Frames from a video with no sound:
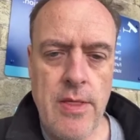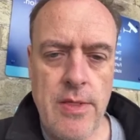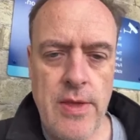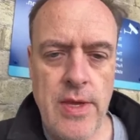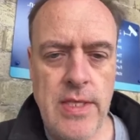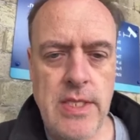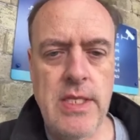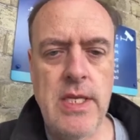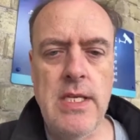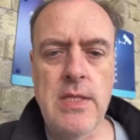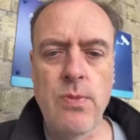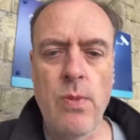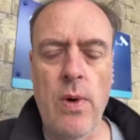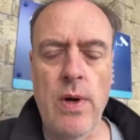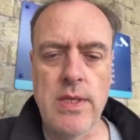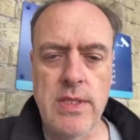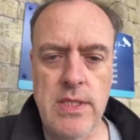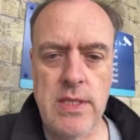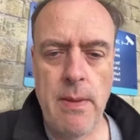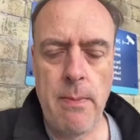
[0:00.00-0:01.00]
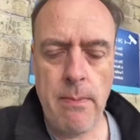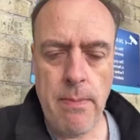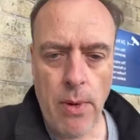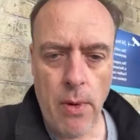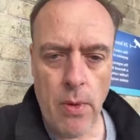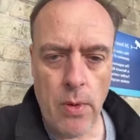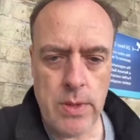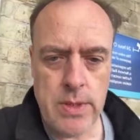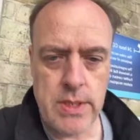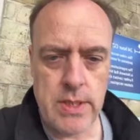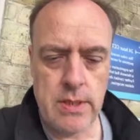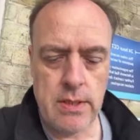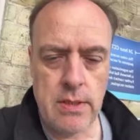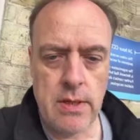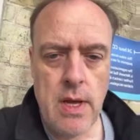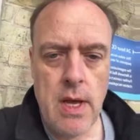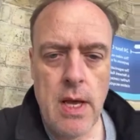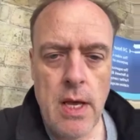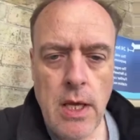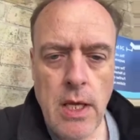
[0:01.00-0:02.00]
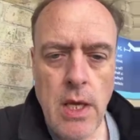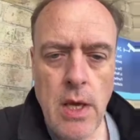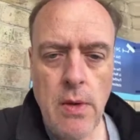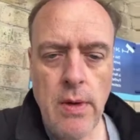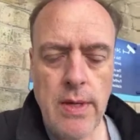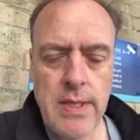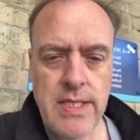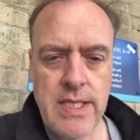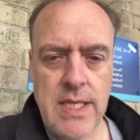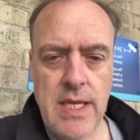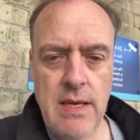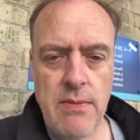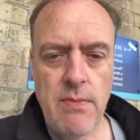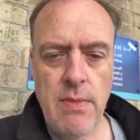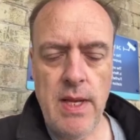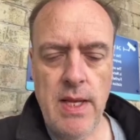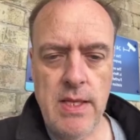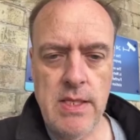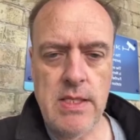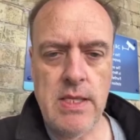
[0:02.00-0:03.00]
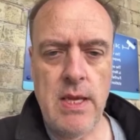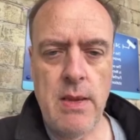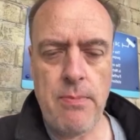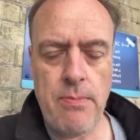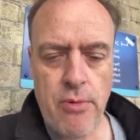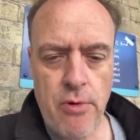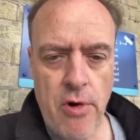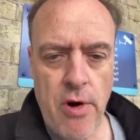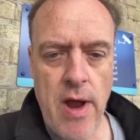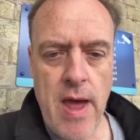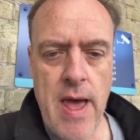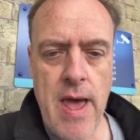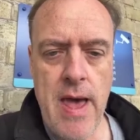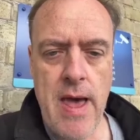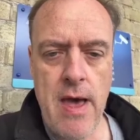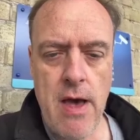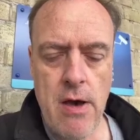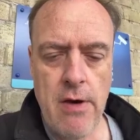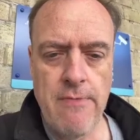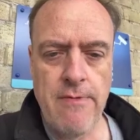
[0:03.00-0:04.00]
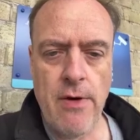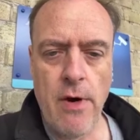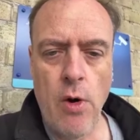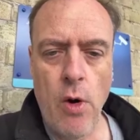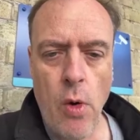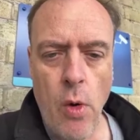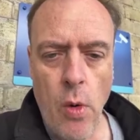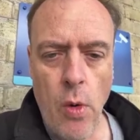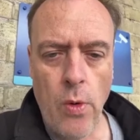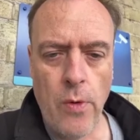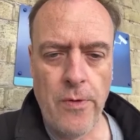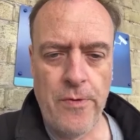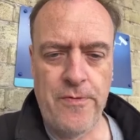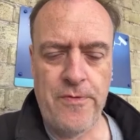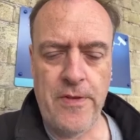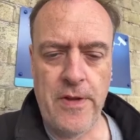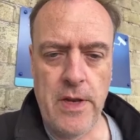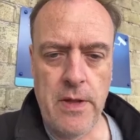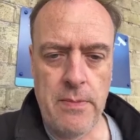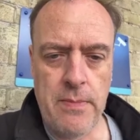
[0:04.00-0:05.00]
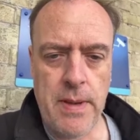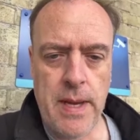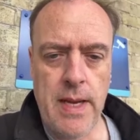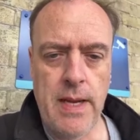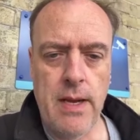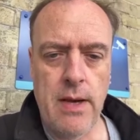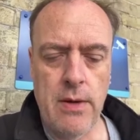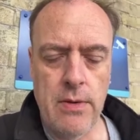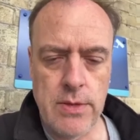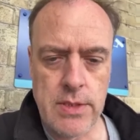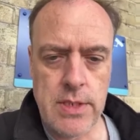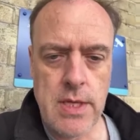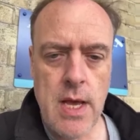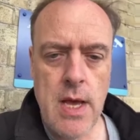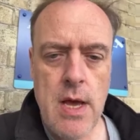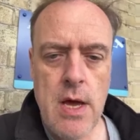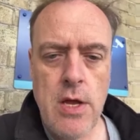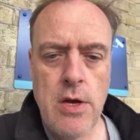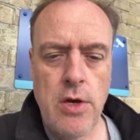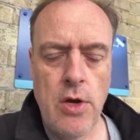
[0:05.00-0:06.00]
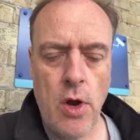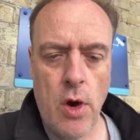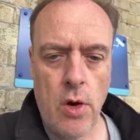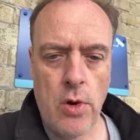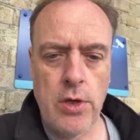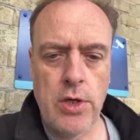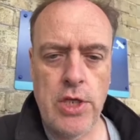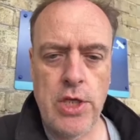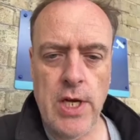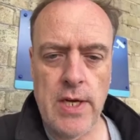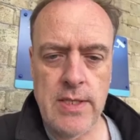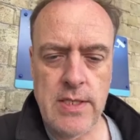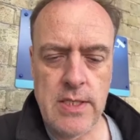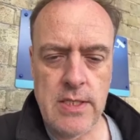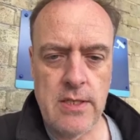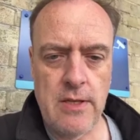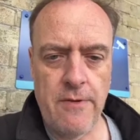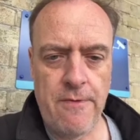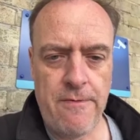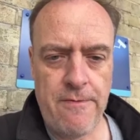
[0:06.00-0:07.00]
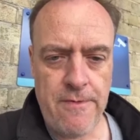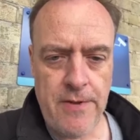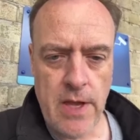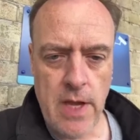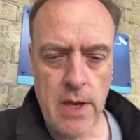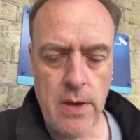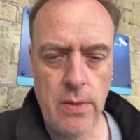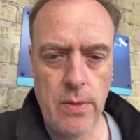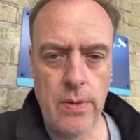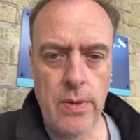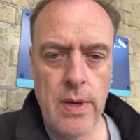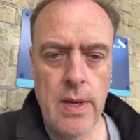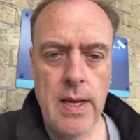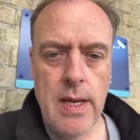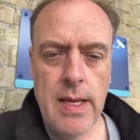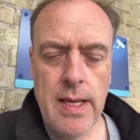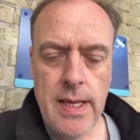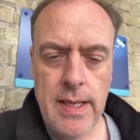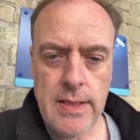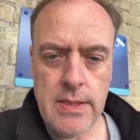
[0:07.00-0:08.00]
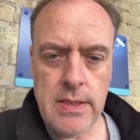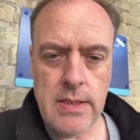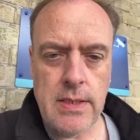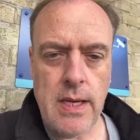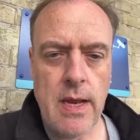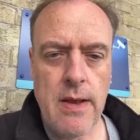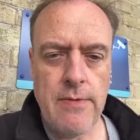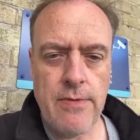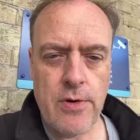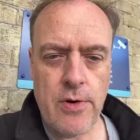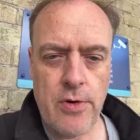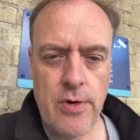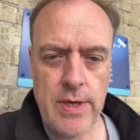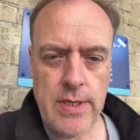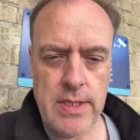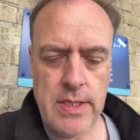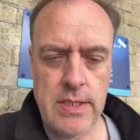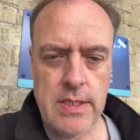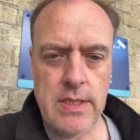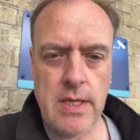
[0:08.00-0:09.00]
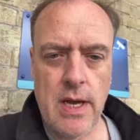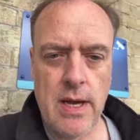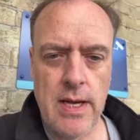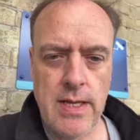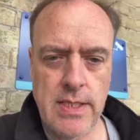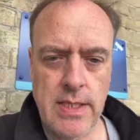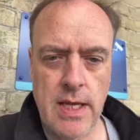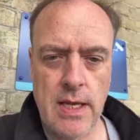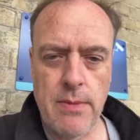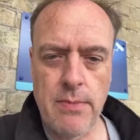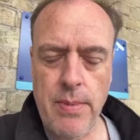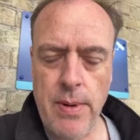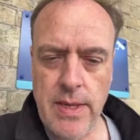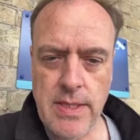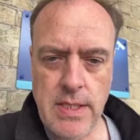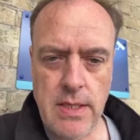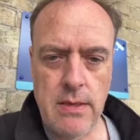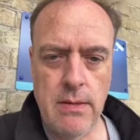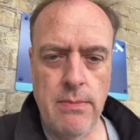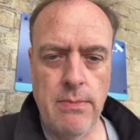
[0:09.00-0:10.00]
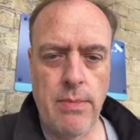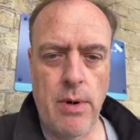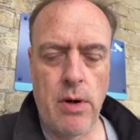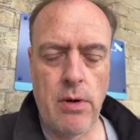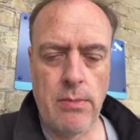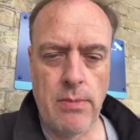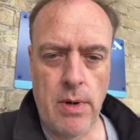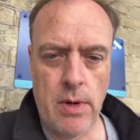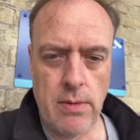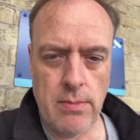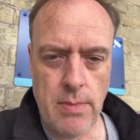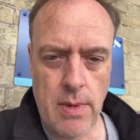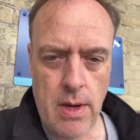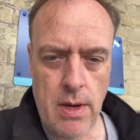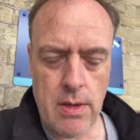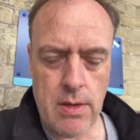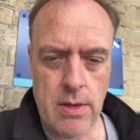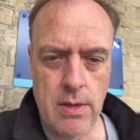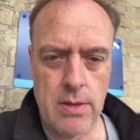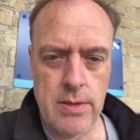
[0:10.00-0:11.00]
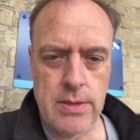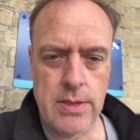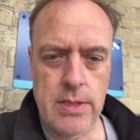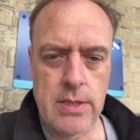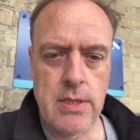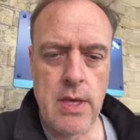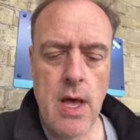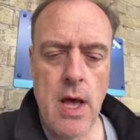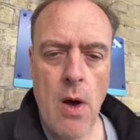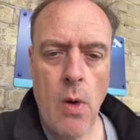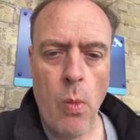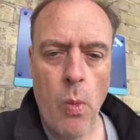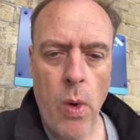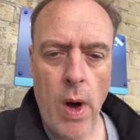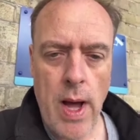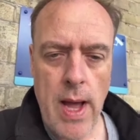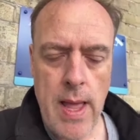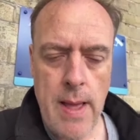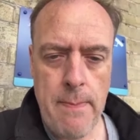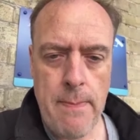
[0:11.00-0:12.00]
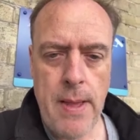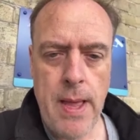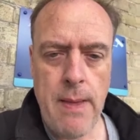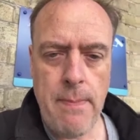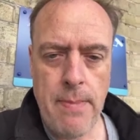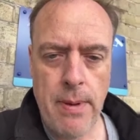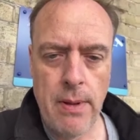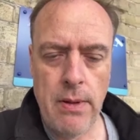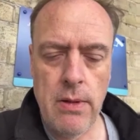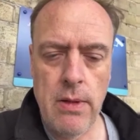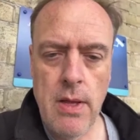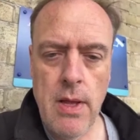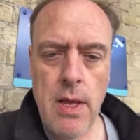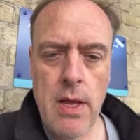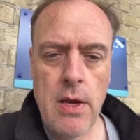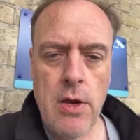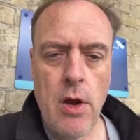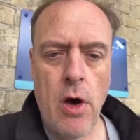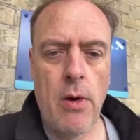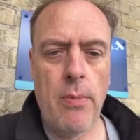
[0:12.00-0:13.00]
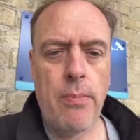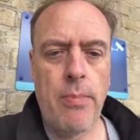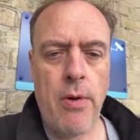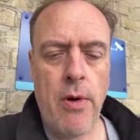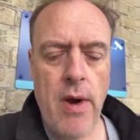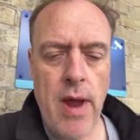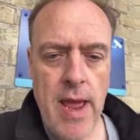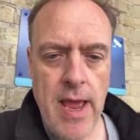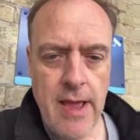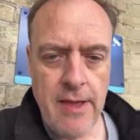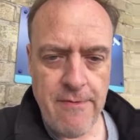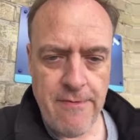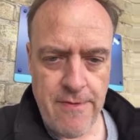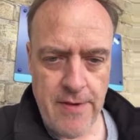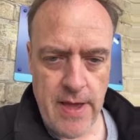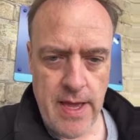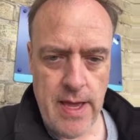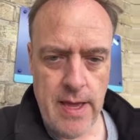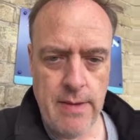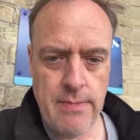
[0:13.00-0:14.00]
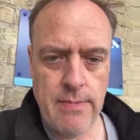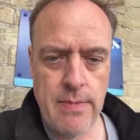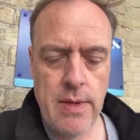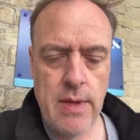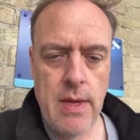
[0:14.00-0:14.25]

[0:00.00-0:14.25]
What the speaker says: This is what's important. Unity means the prayer of all Filipinos, not just the few. Instead of criticizing President Bongbong Marcos, why are people not praying for him?